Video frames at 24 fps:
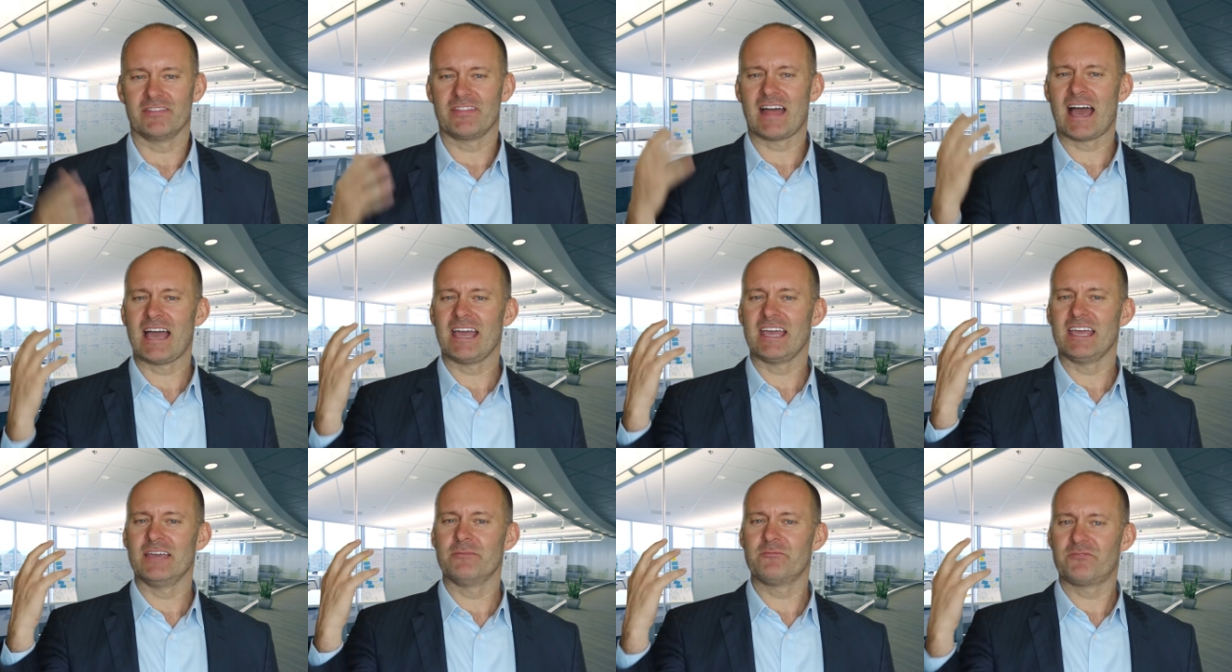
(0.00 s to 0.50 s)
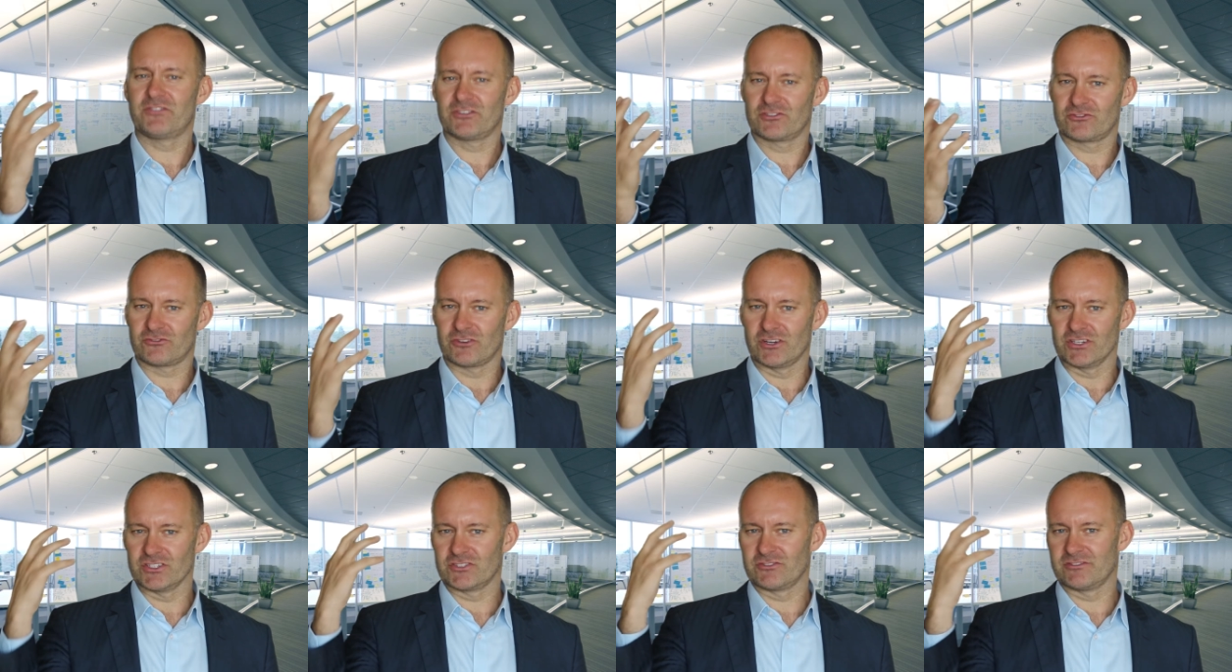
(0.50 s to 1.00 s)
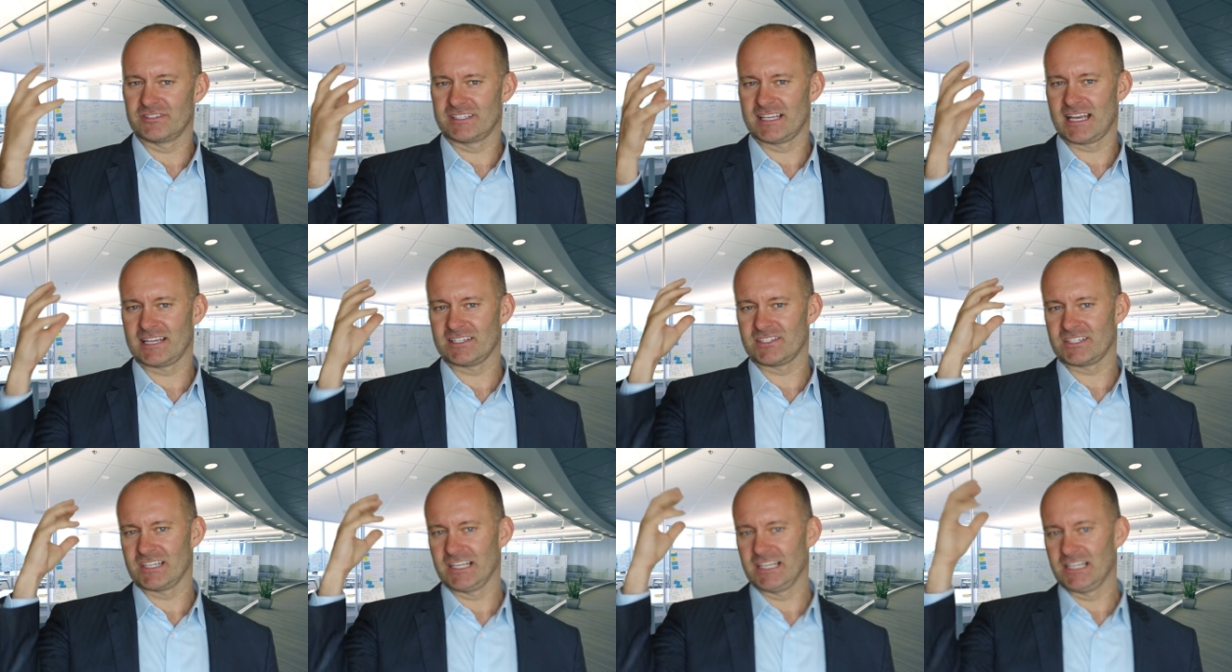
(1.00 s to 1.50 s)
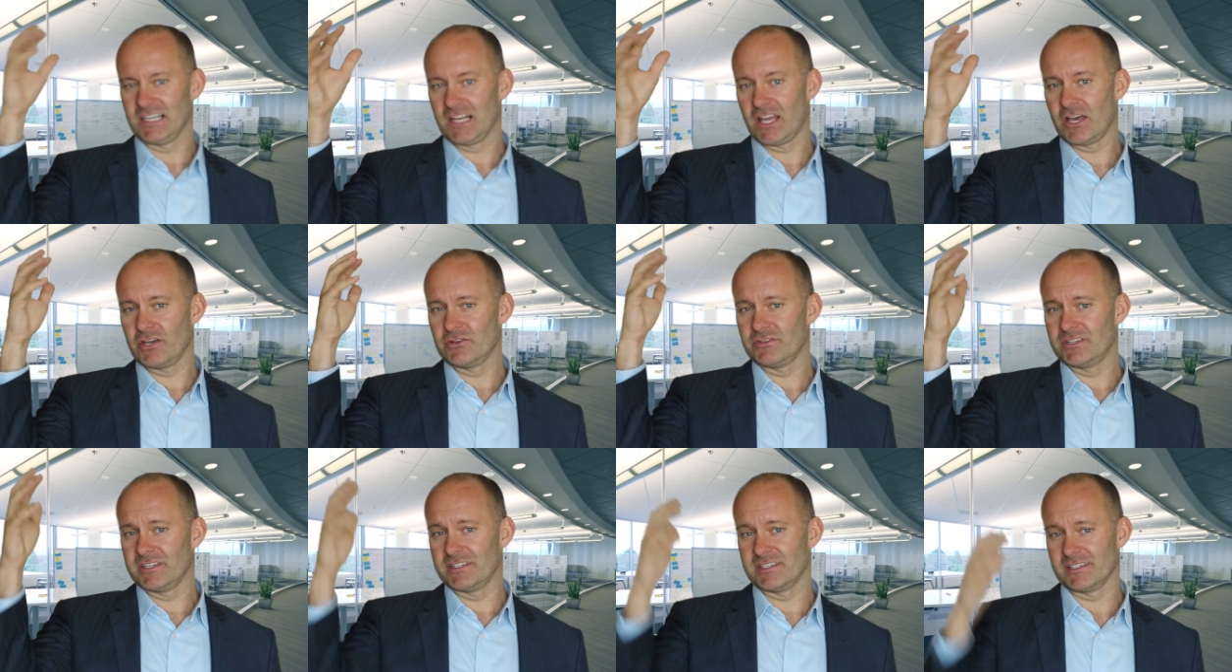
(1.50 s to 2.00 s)
That infrastructure is actually
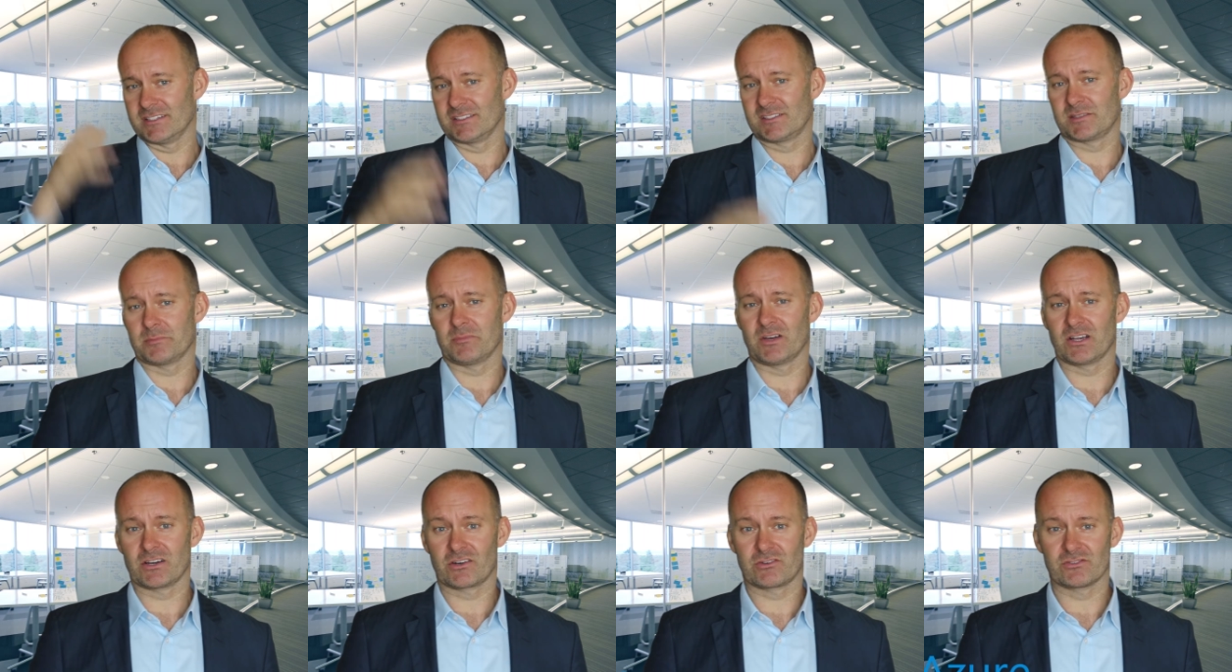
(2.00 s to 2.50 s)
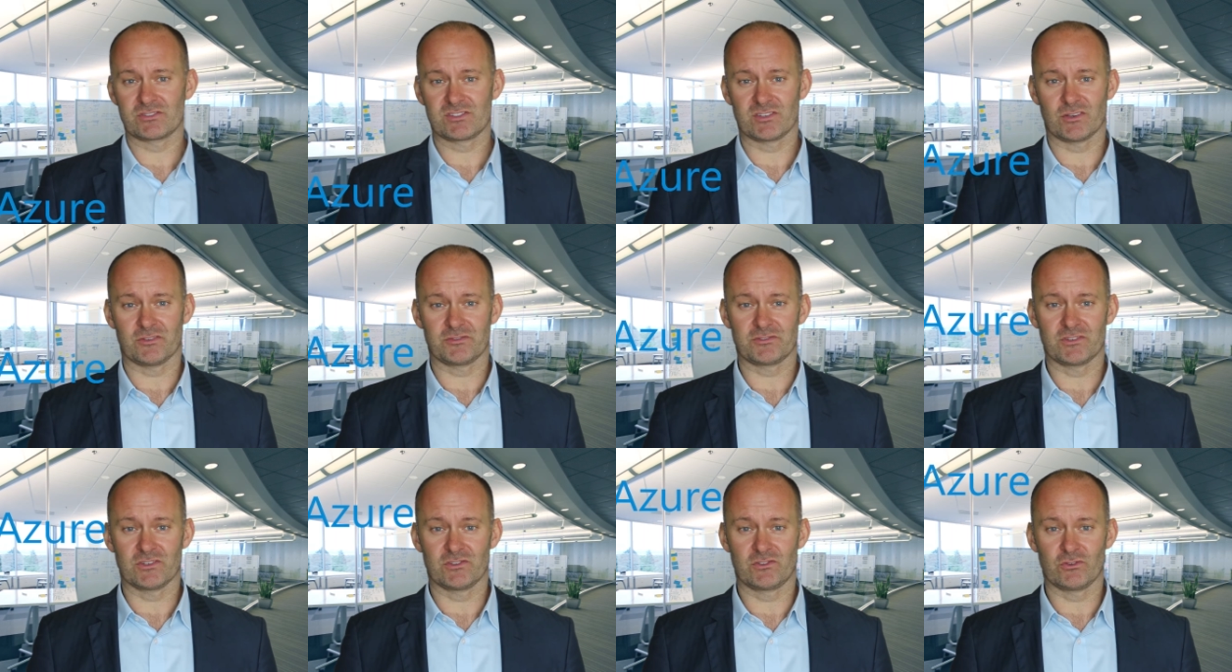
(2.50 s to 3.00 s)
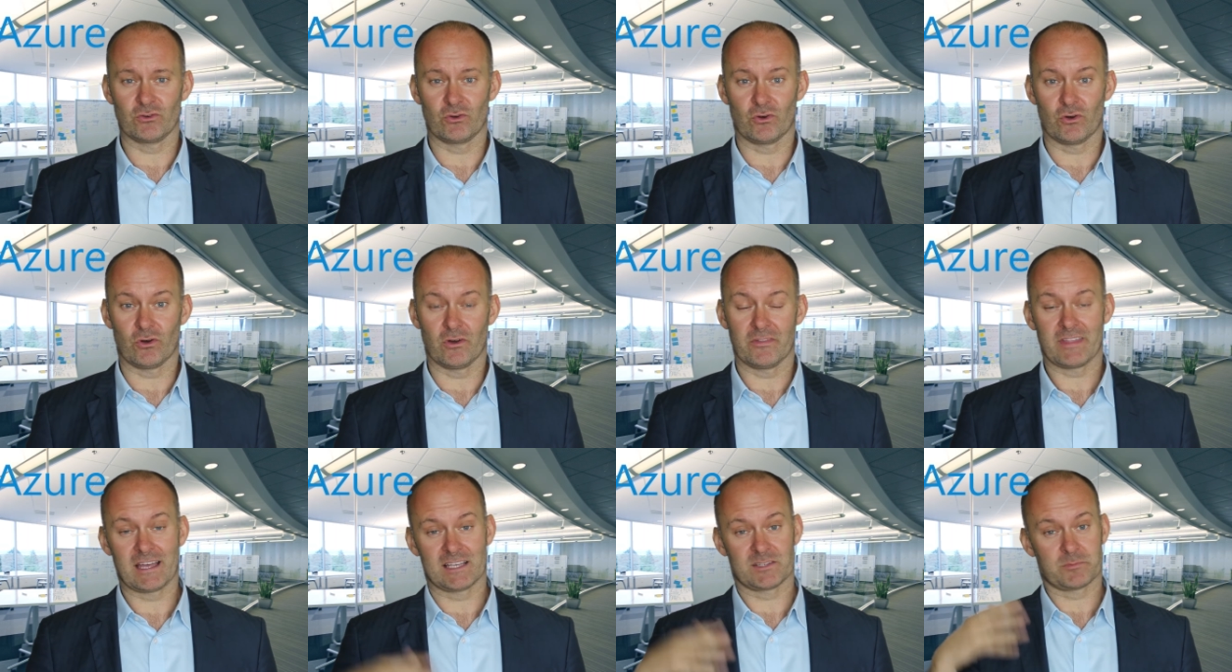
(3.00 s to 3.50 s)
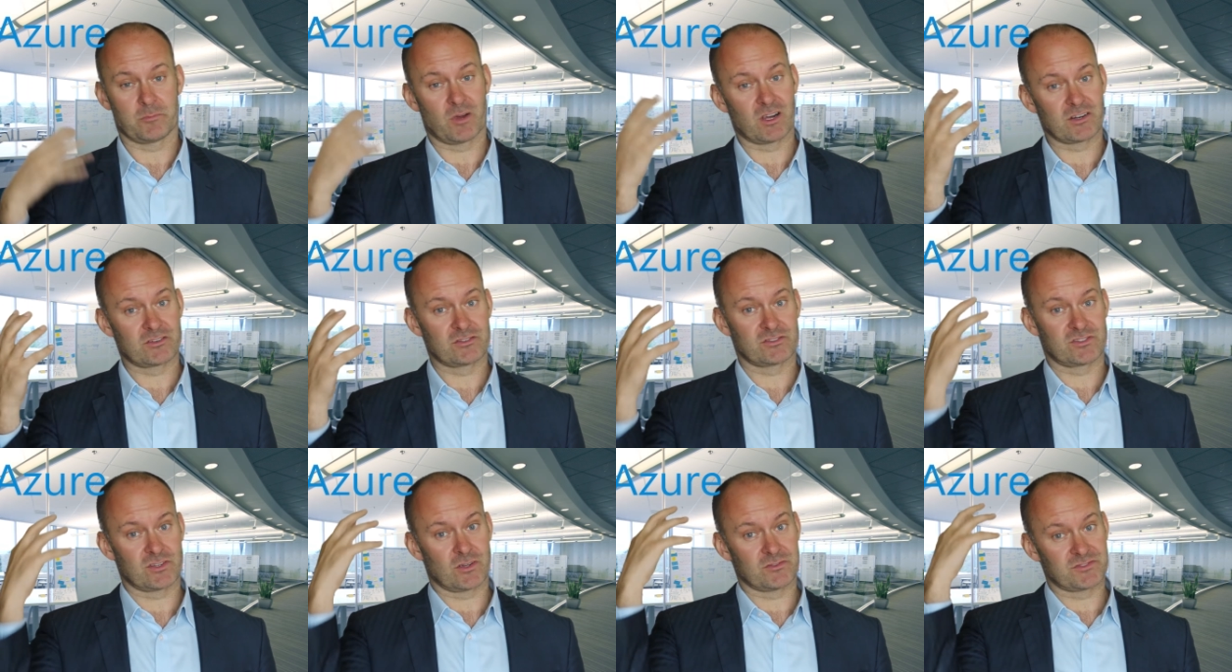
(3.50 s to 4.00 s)
loaded into Microsoft Azure. That's
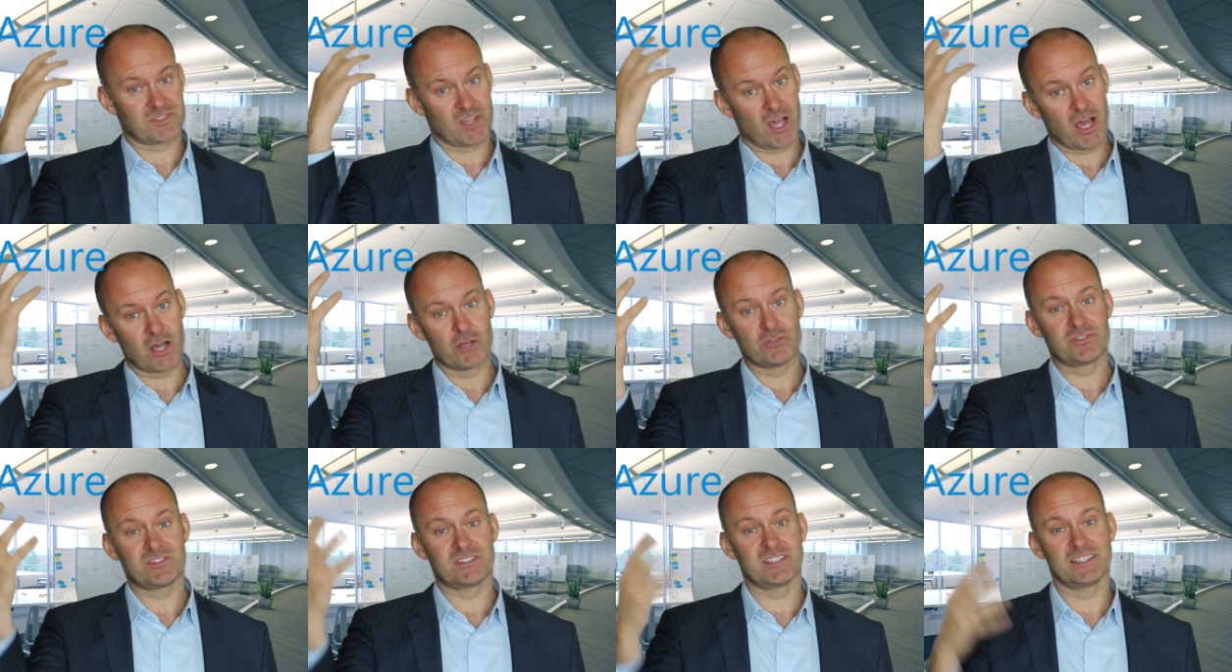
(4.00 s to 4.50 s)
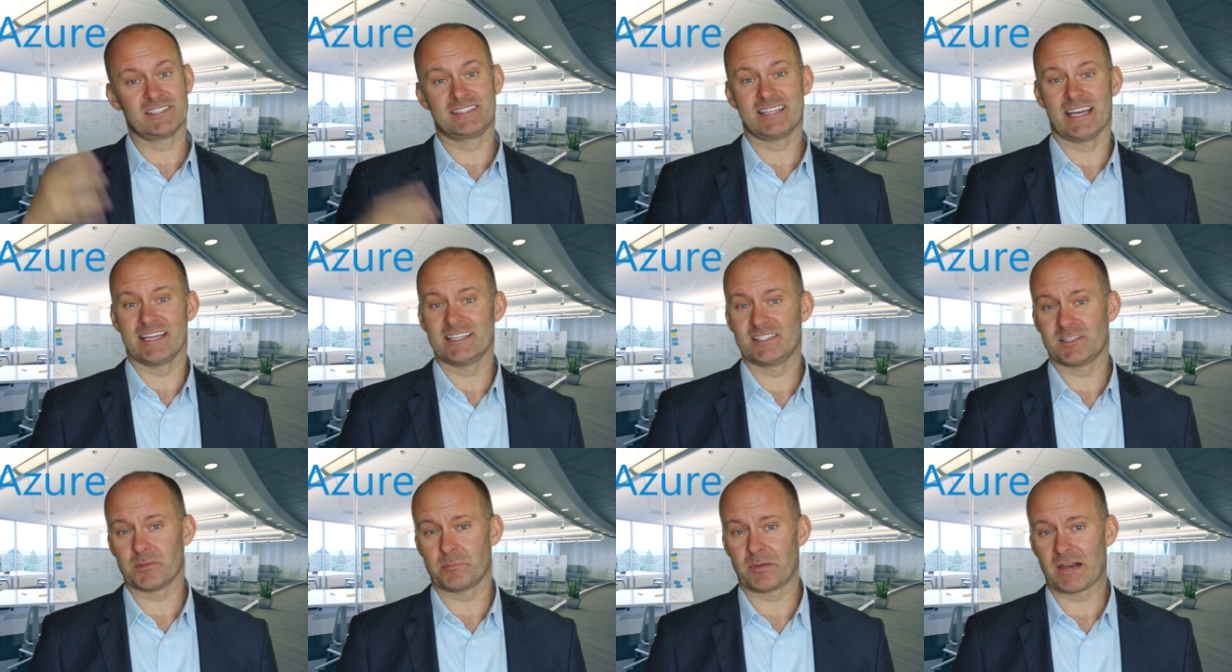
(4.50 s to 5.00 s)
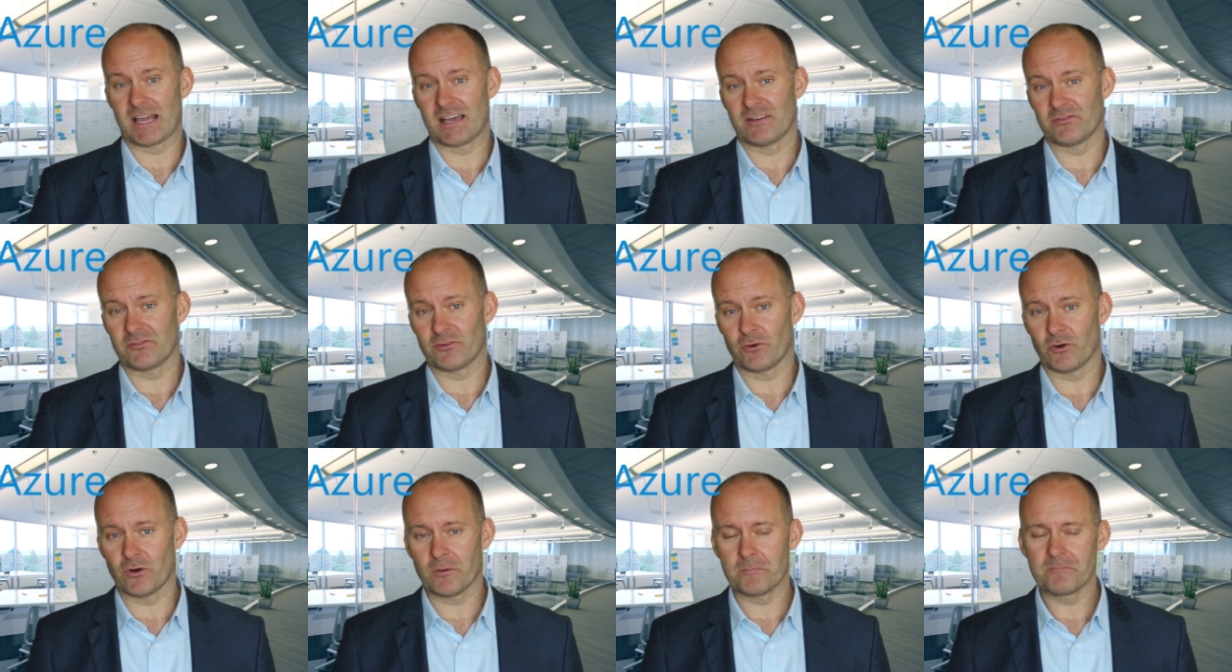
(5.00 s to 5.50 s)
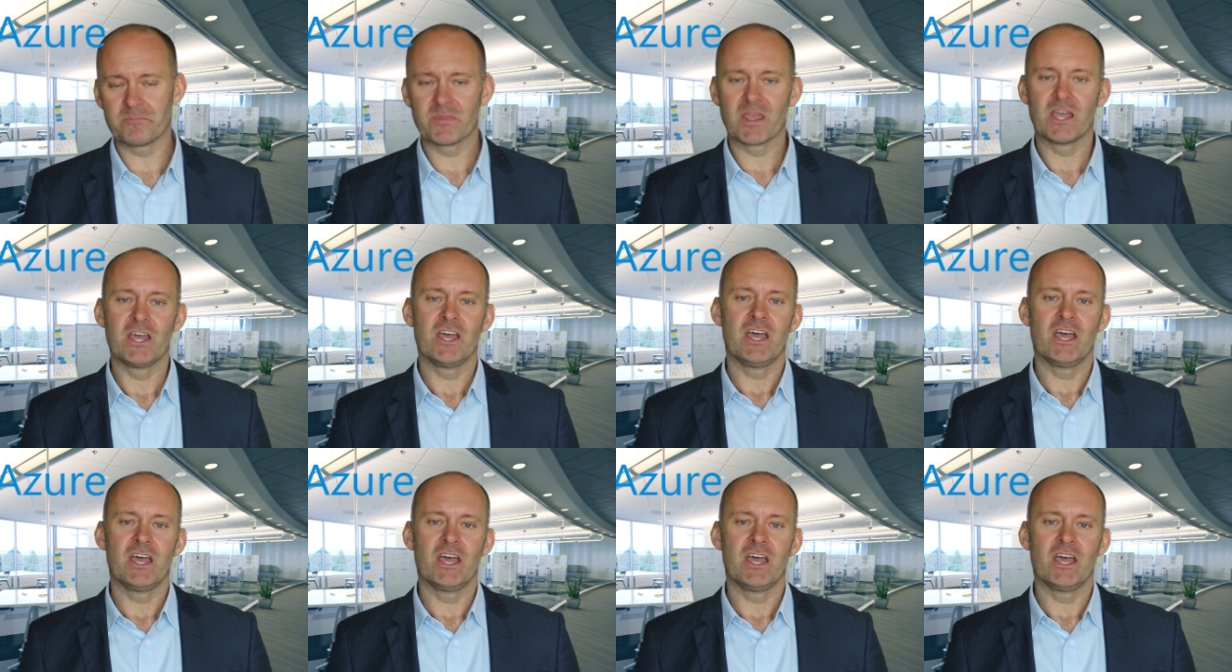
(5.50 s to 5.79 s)
Microsoft's hosted data platform.